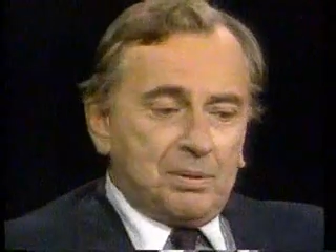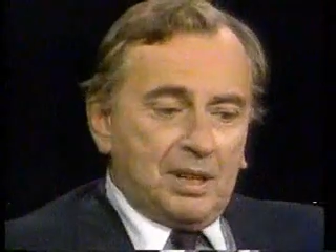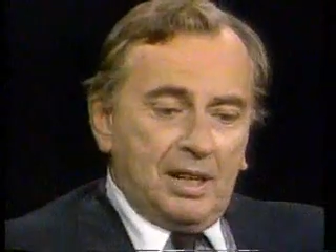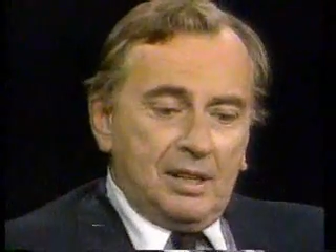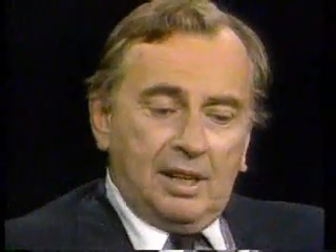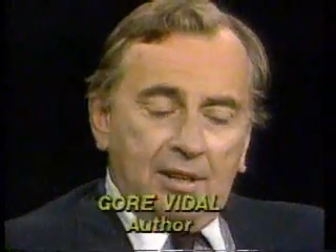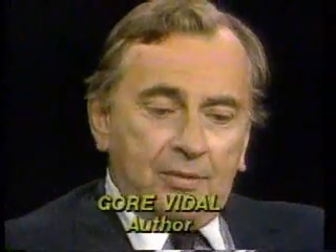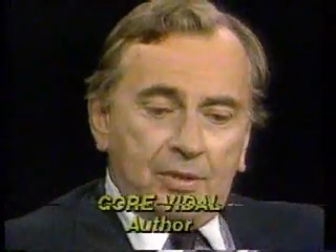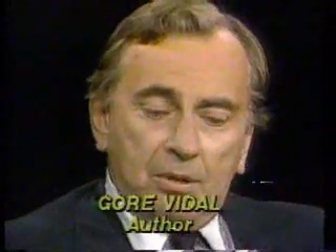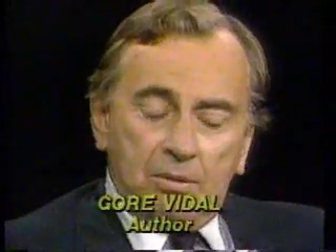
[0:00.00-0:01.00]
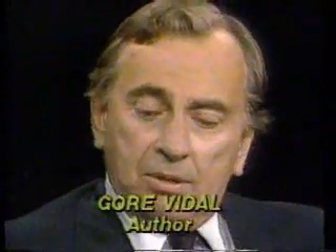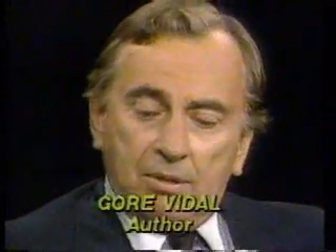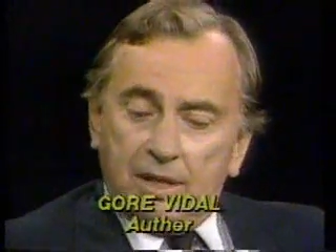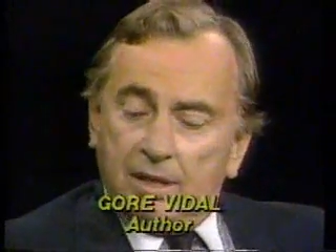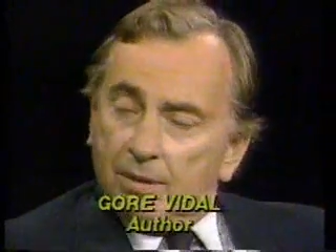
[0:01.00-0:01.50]
but I told
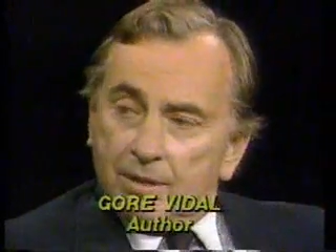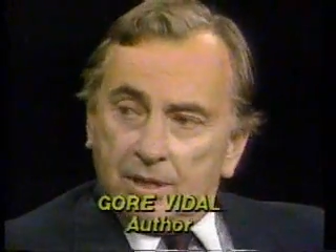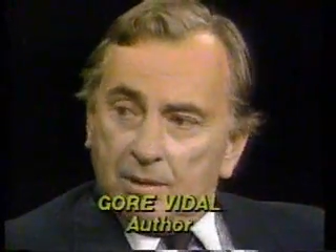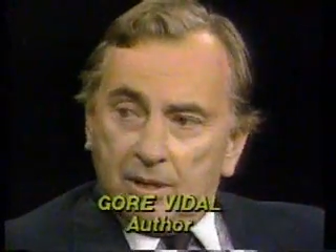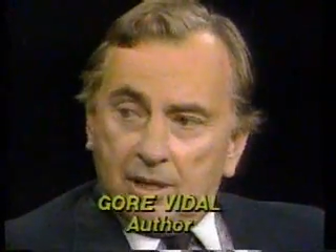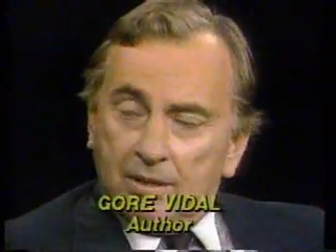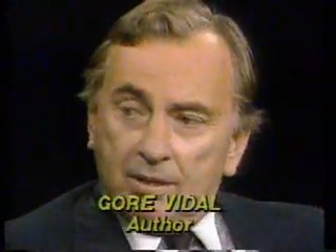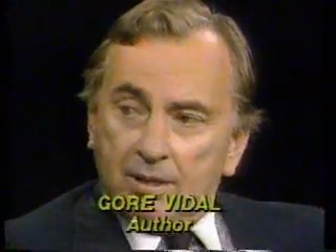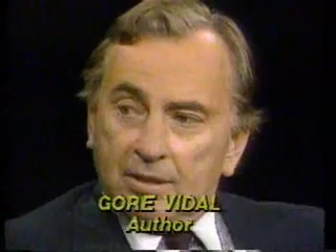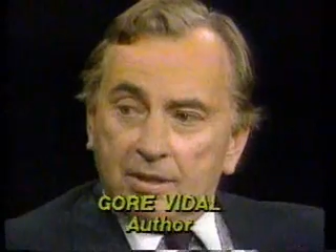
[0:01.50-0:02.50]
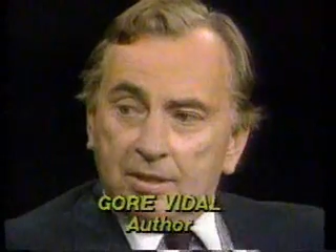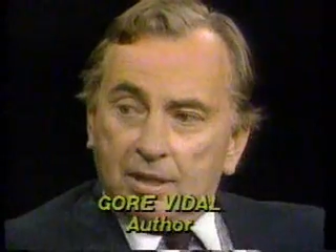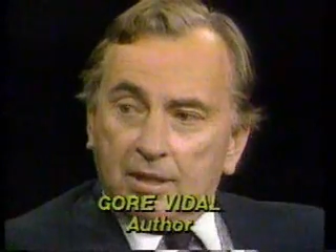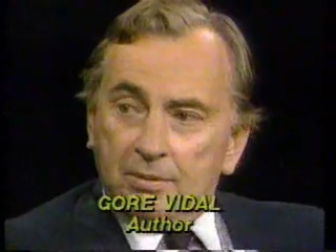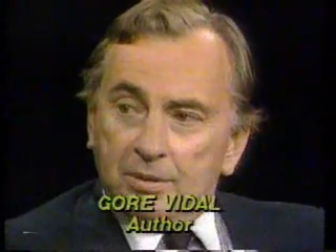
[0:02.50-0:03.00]
you I never say what I think on
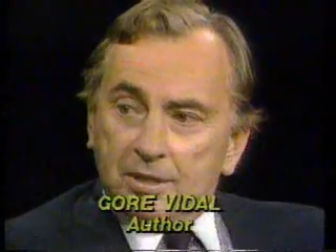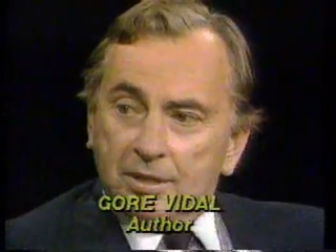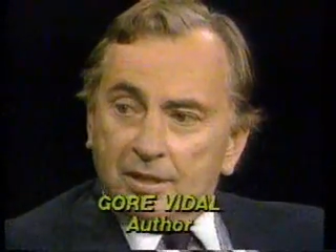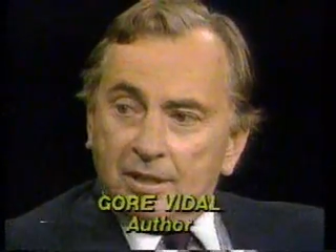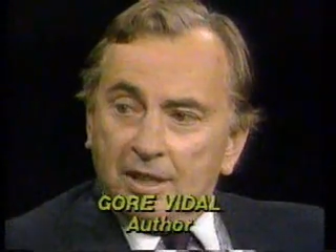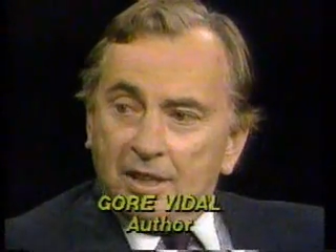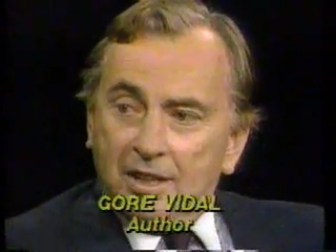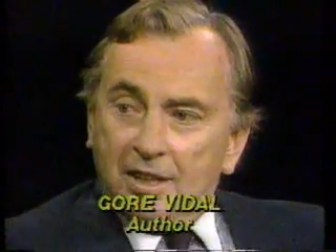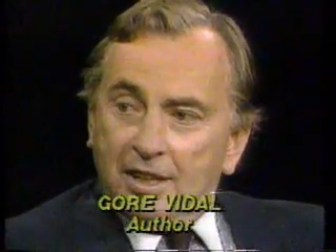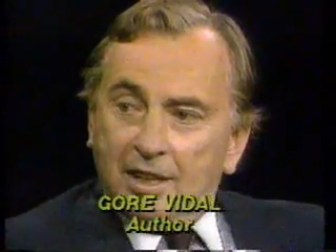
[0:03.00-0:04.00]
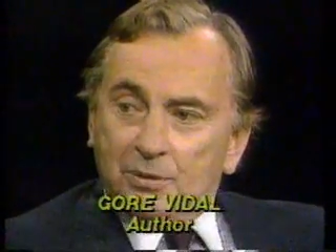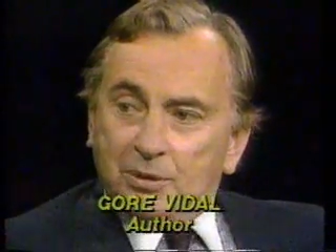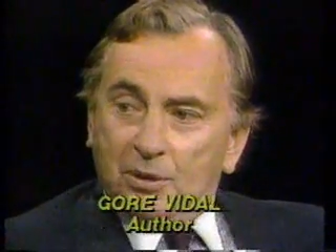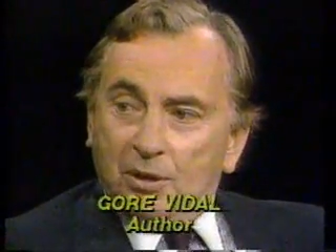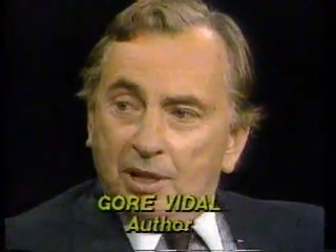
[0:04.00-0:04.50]
television.
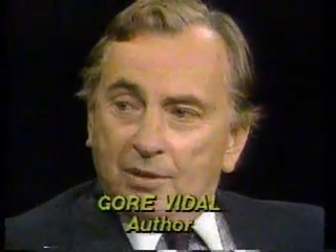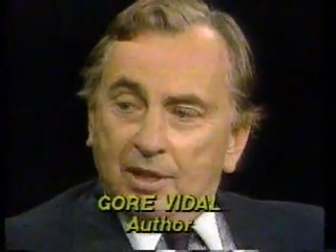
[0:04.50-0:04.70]
After all, if